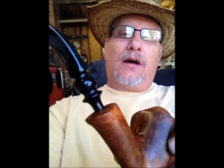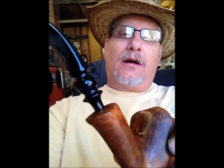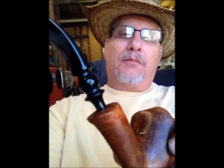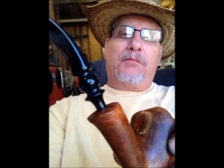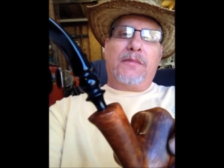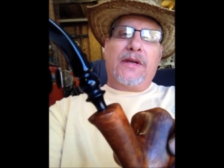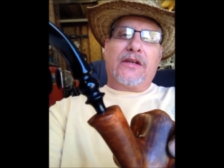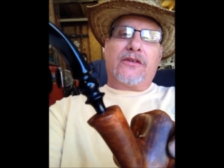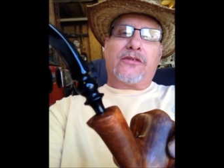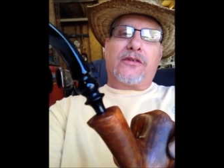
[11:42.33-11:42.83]

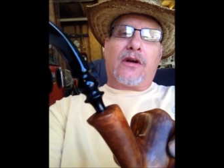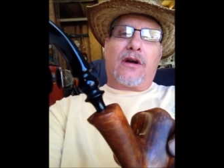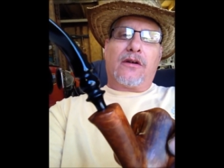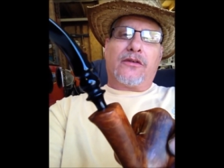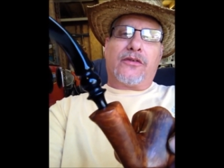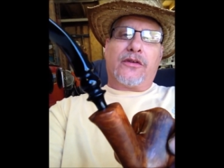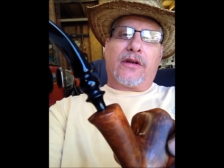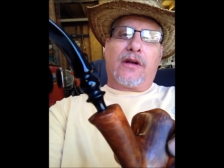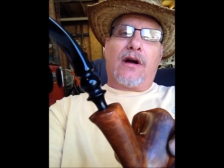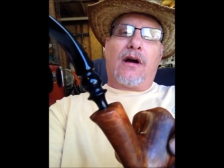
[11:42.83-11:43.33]
Big Star
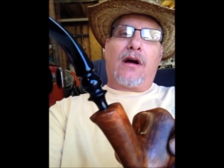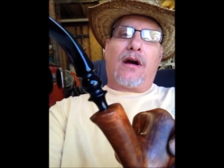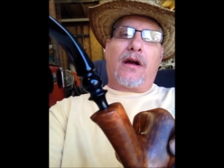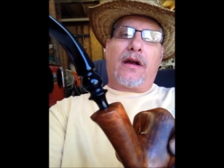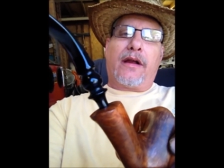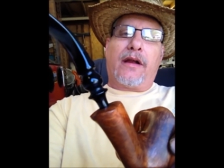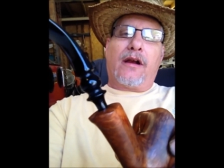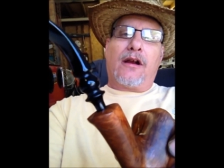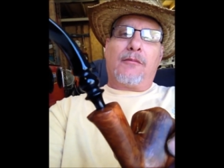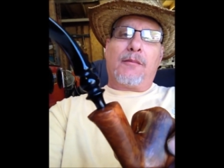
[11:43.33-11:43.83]
Cigar
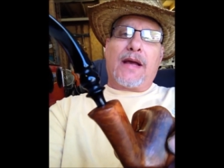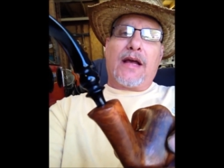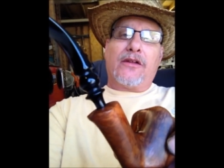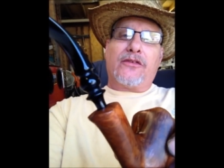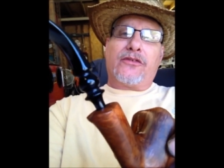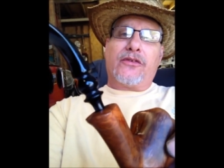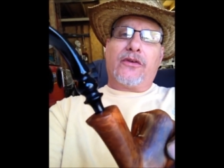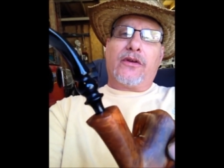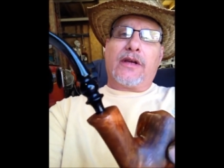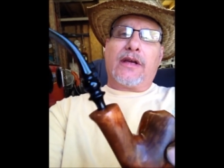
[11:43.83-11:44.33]
here in Mount
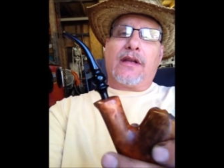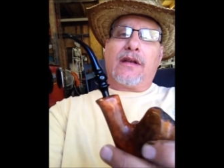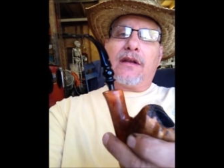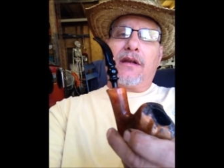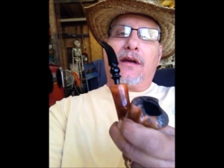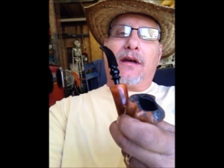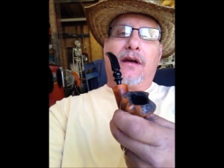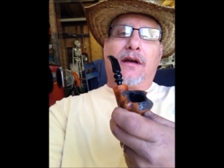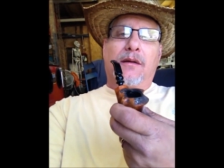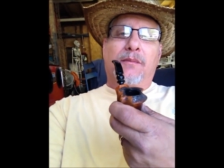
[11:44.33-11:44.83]
Juliet,
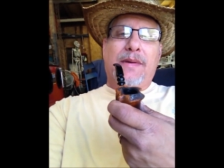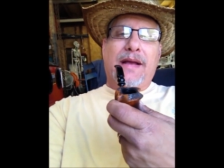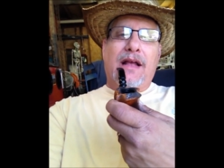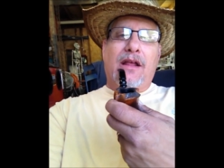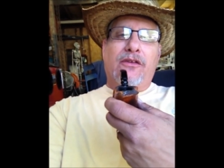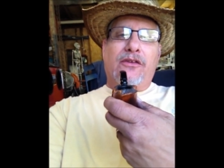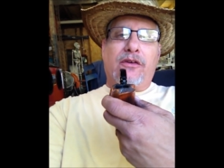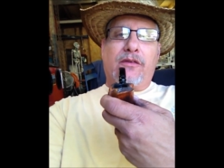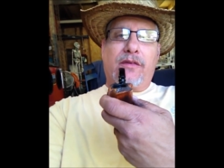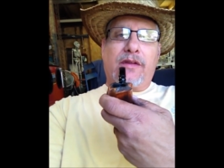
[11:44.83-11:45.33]
our
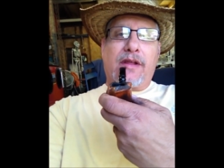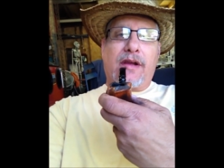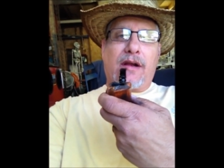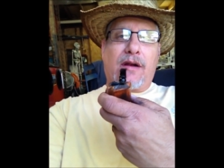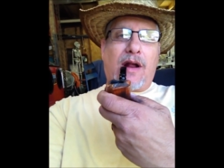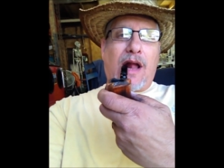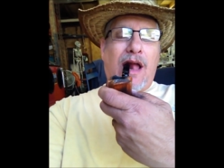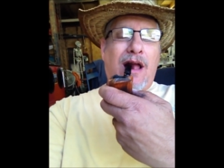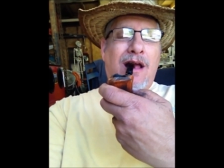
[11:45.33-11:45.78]
pals over there.